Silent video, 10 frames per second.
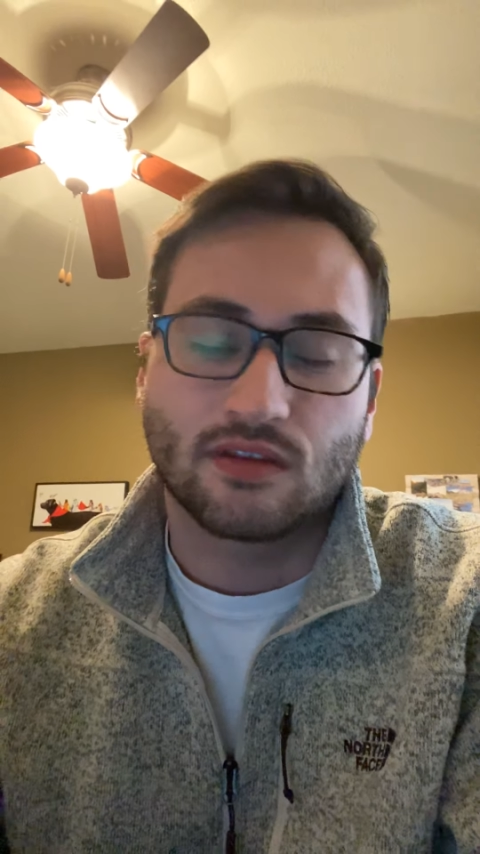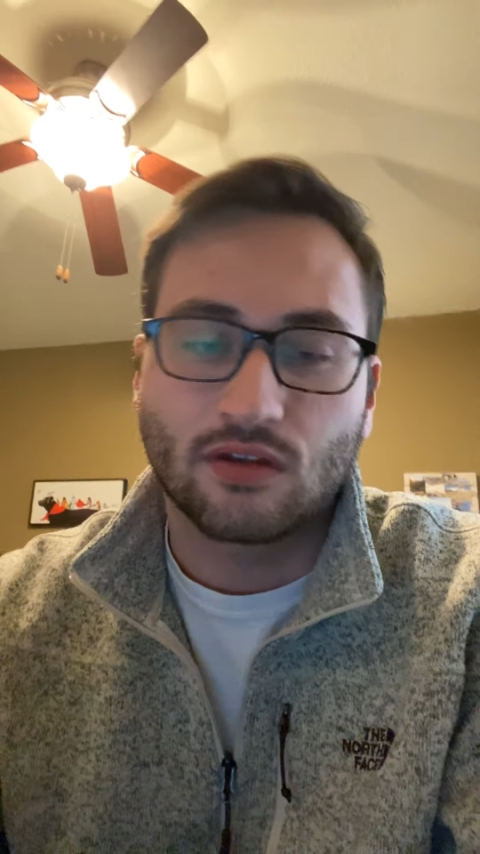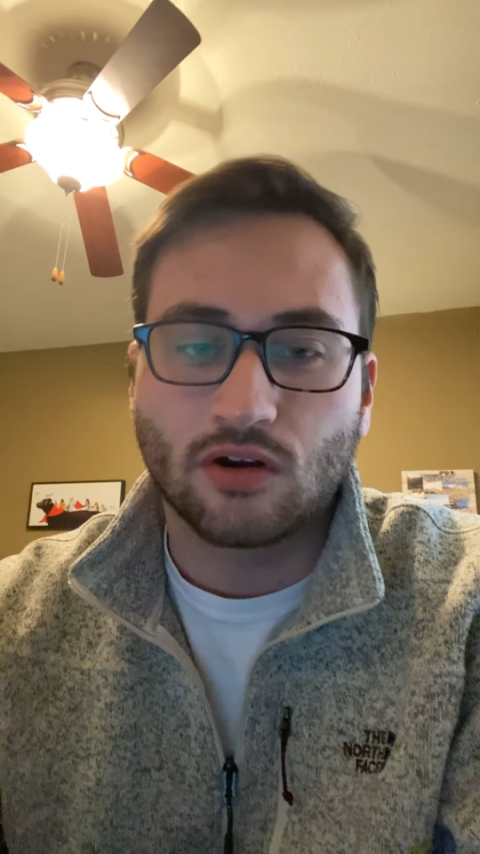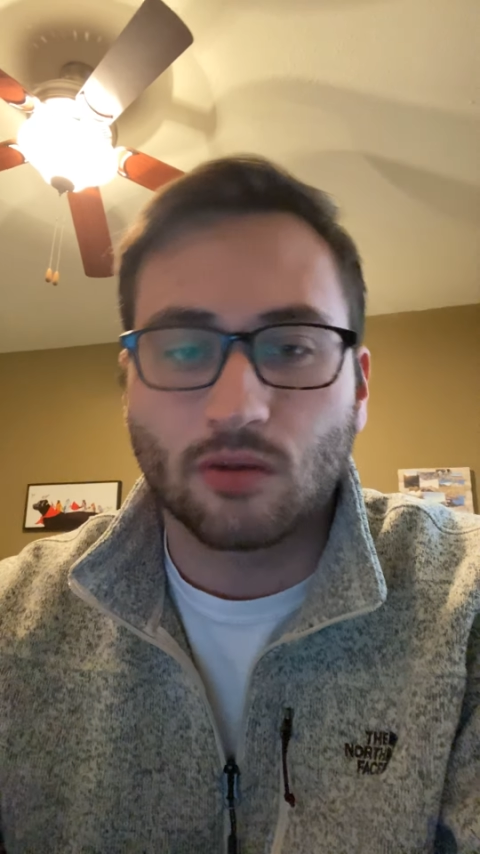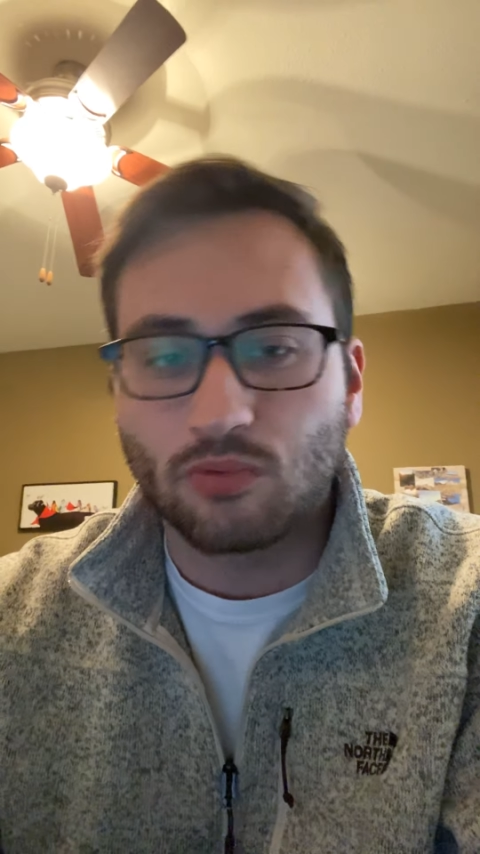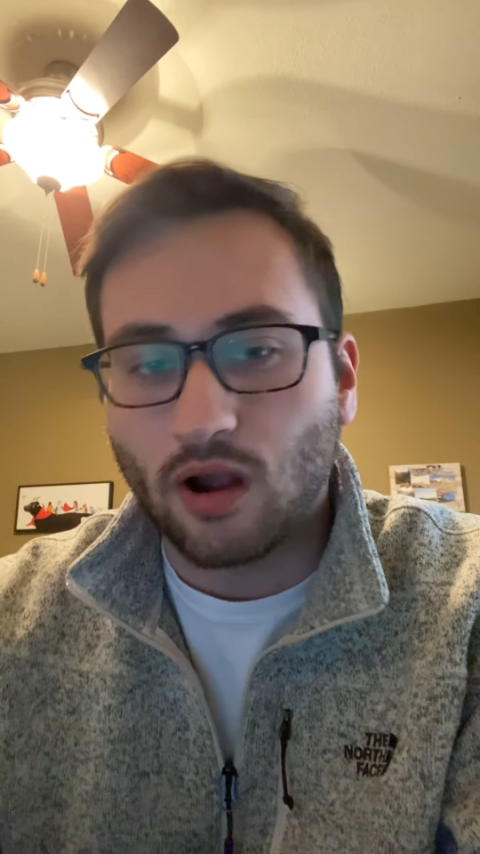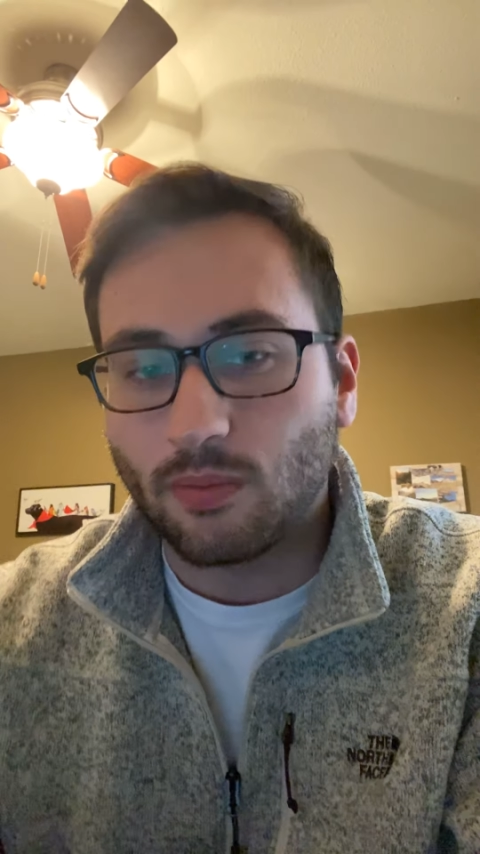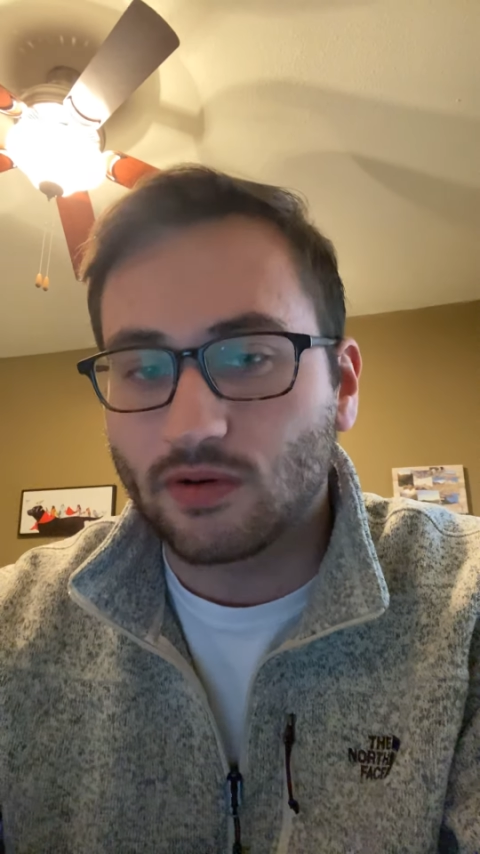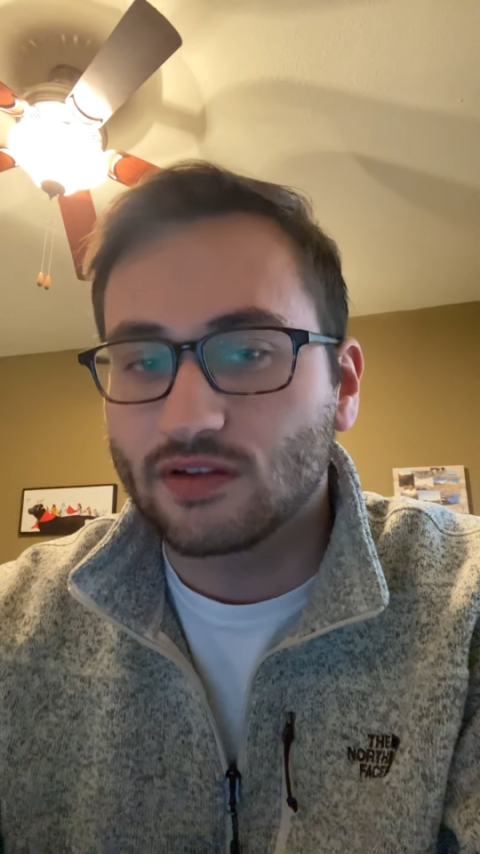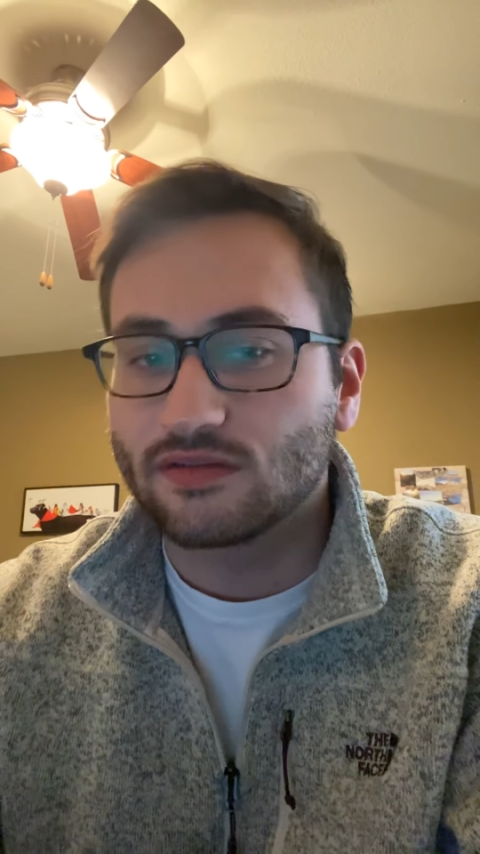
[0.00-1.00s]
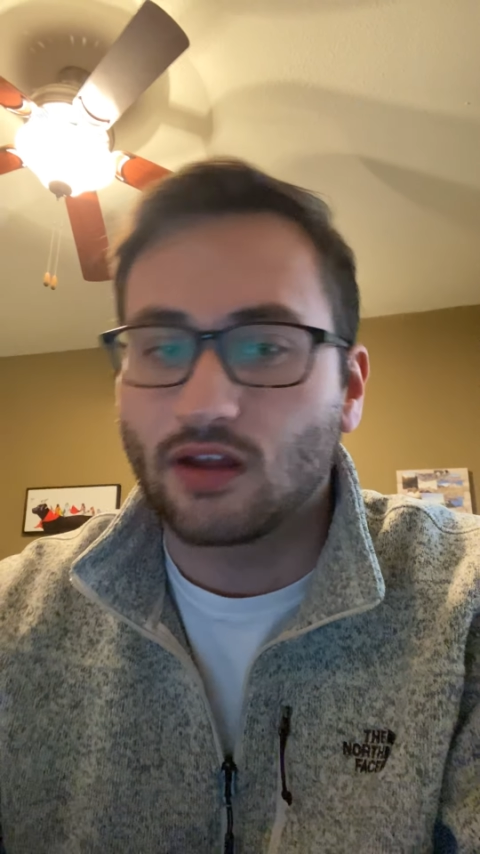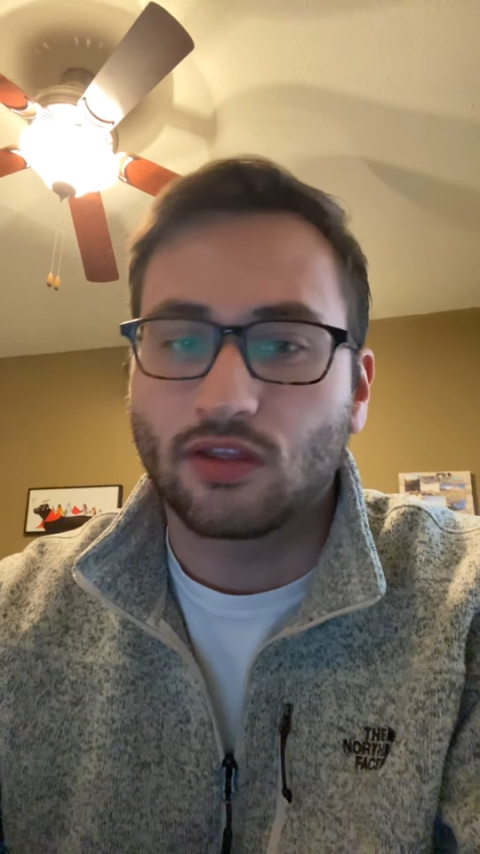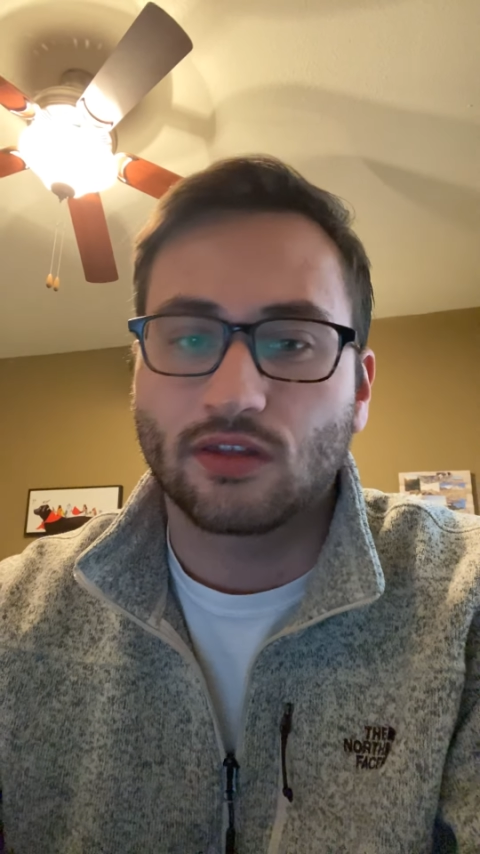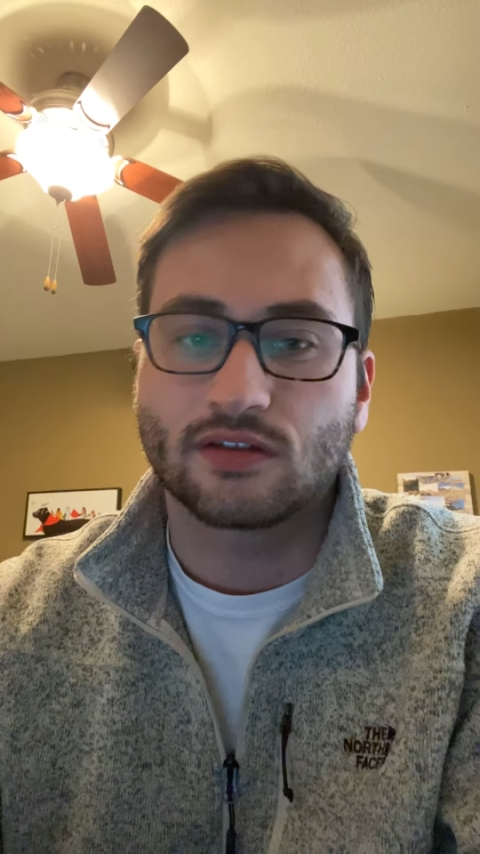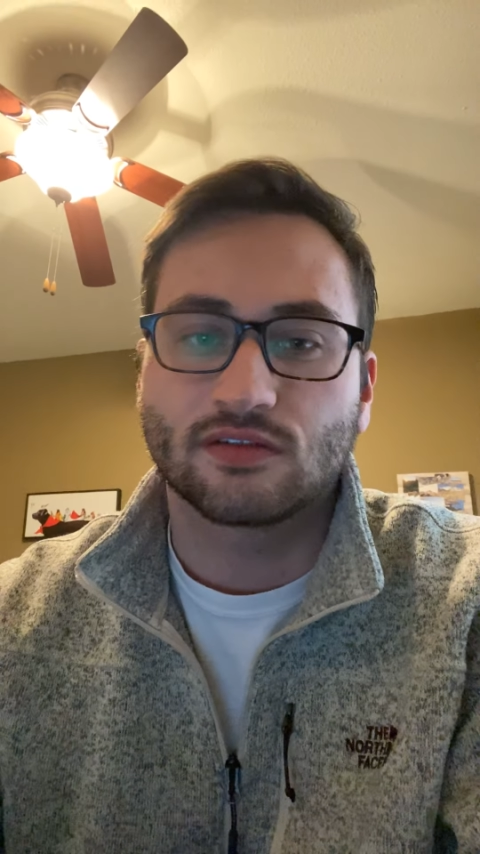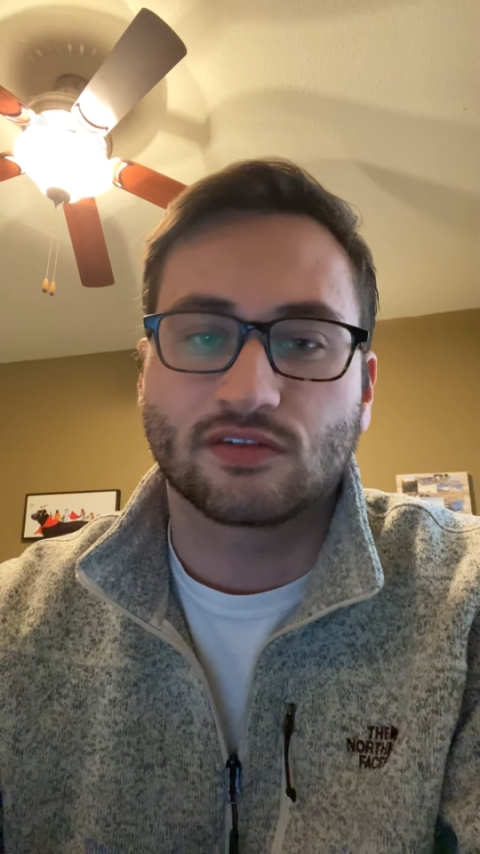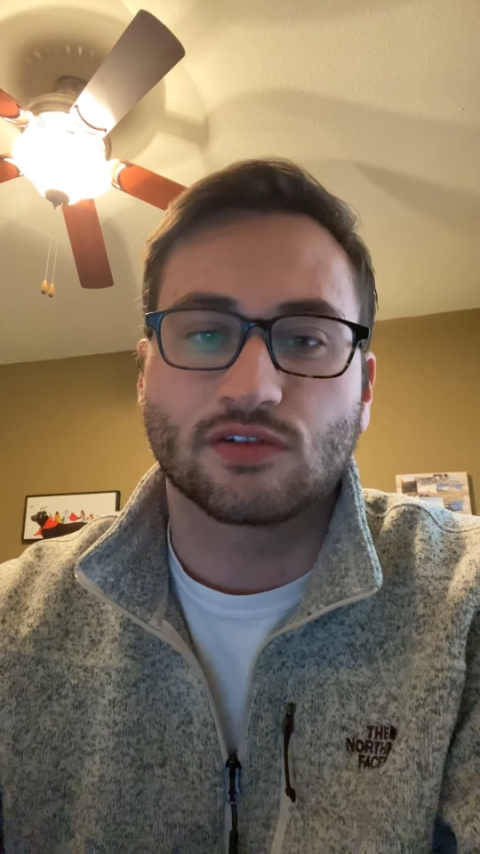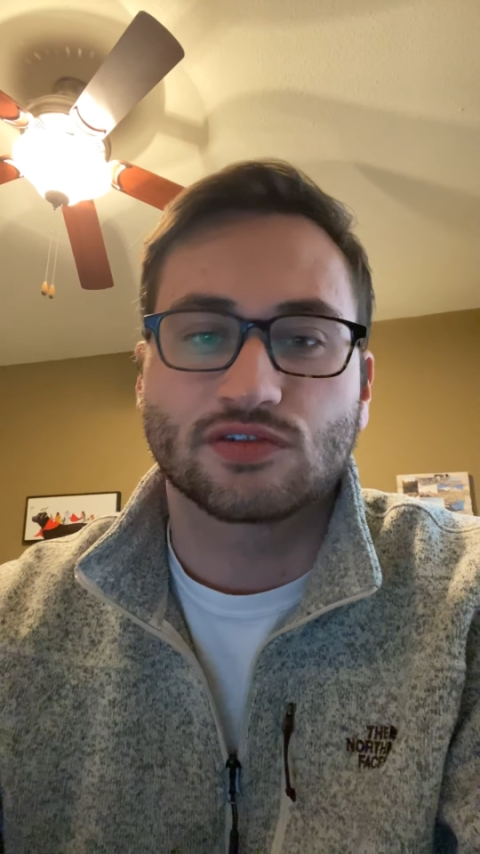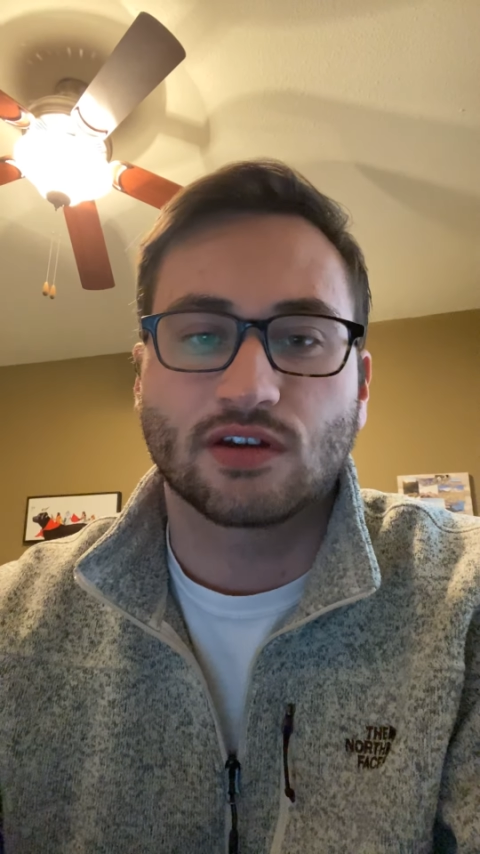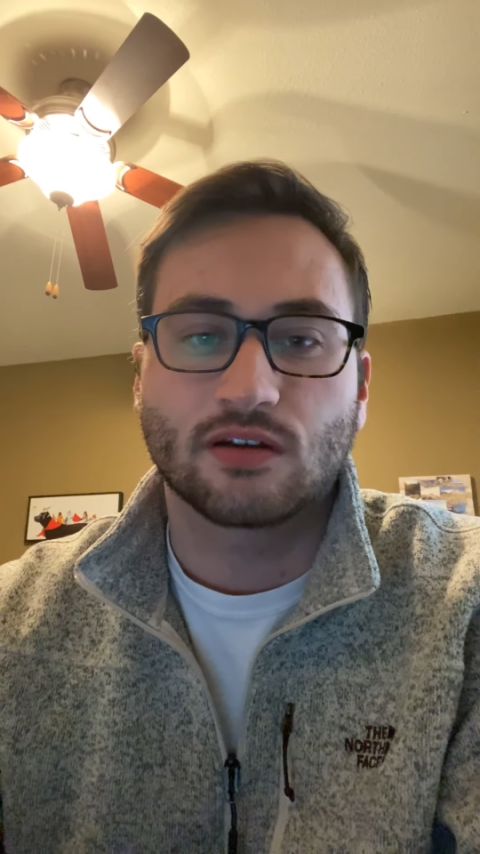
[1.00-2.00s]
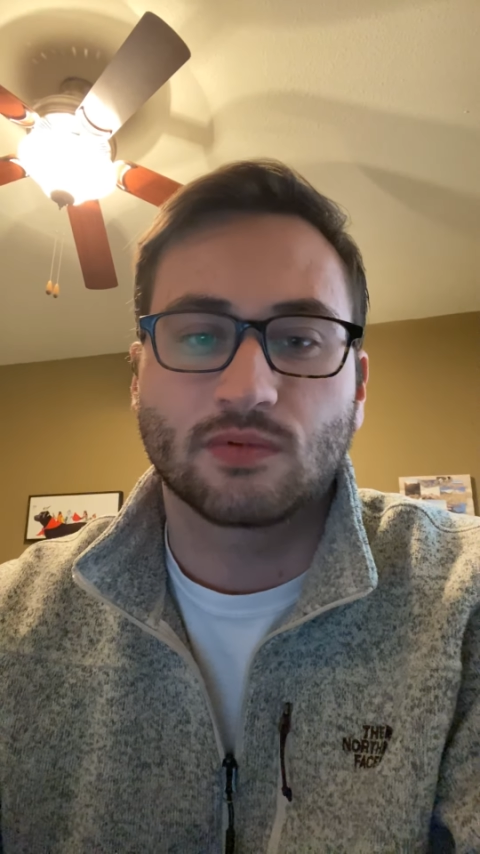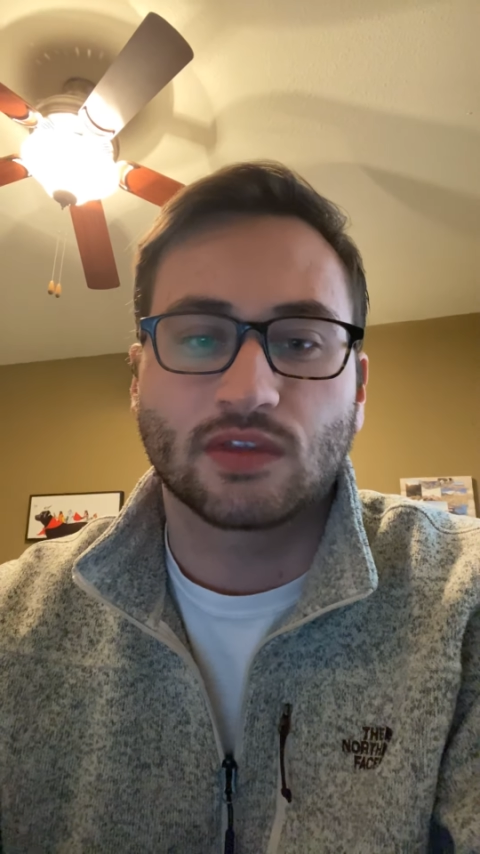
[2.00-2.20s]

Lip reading: and then there are properties and other things associated